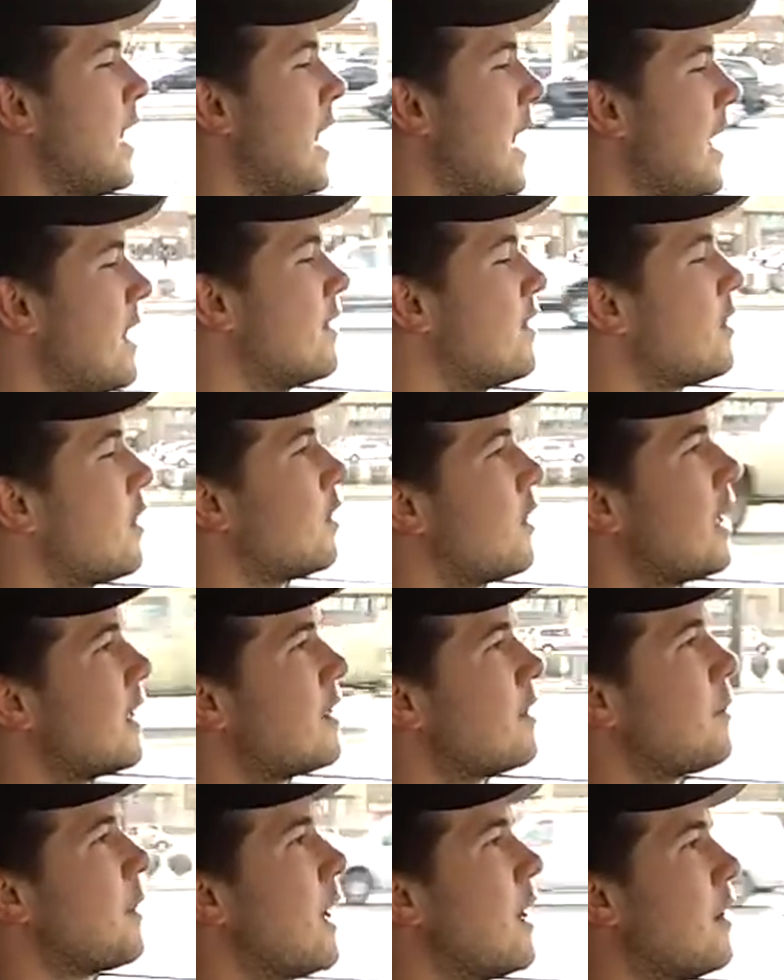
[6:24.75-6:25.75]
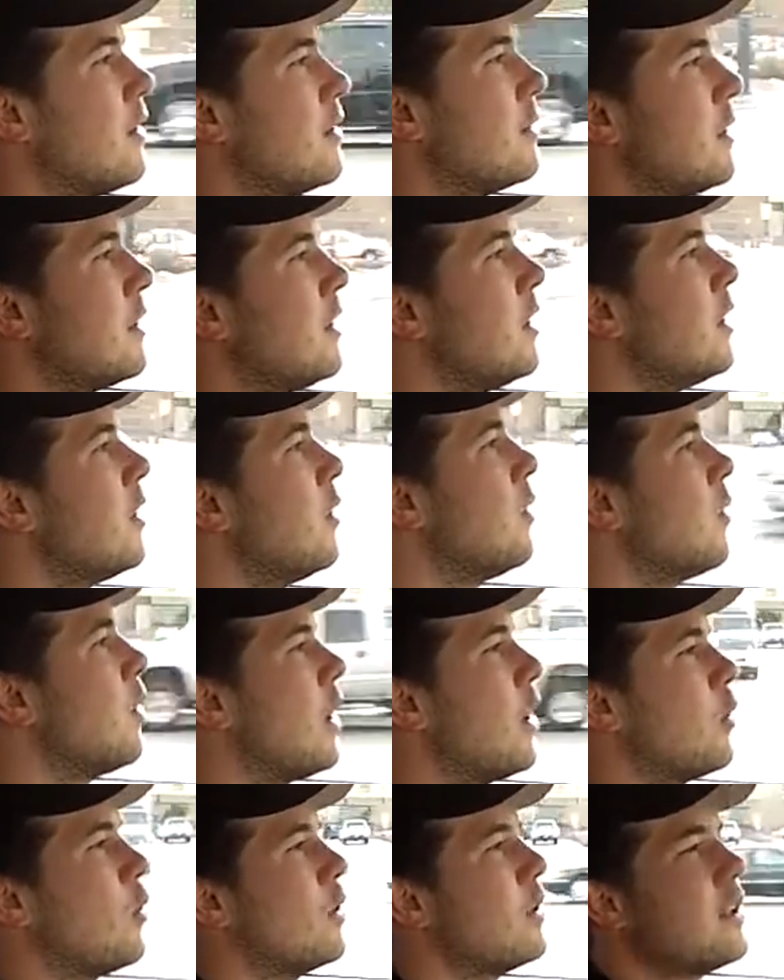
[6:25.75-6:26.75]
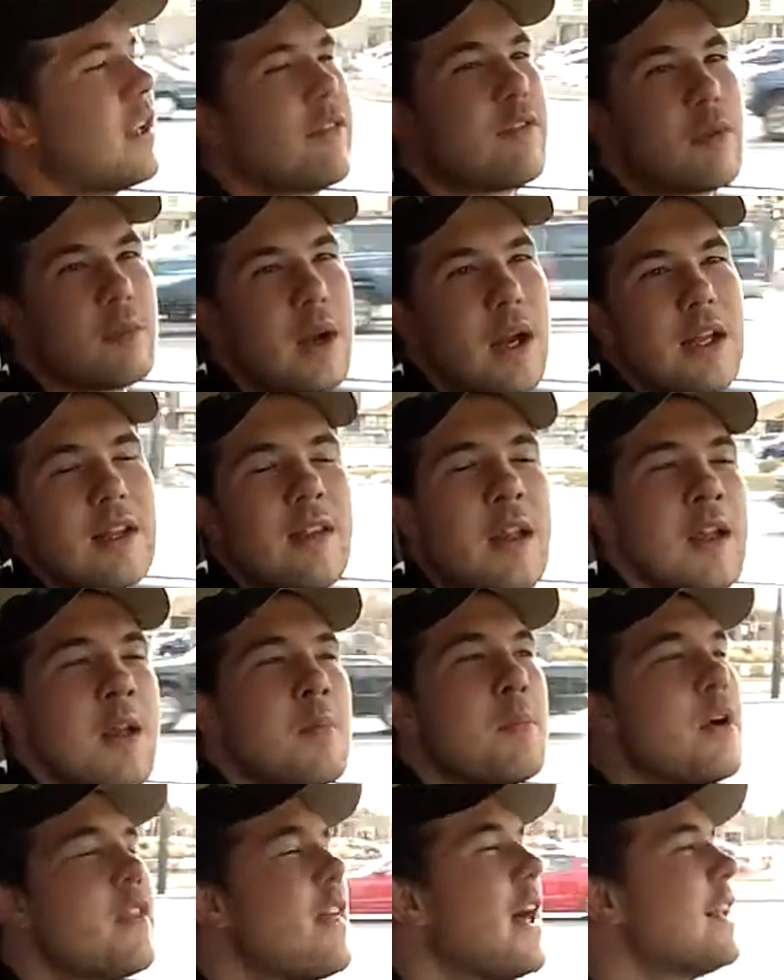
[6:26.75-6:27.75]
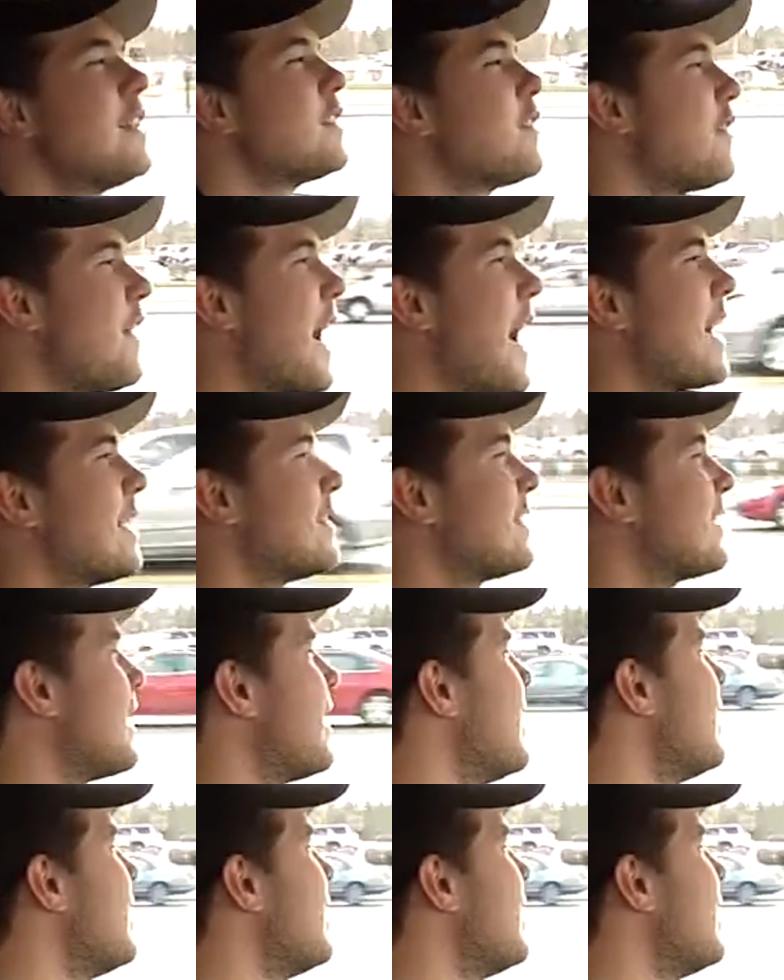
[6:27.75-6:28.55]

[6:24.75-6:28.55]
And so that's about, well, never mind. But that's fast.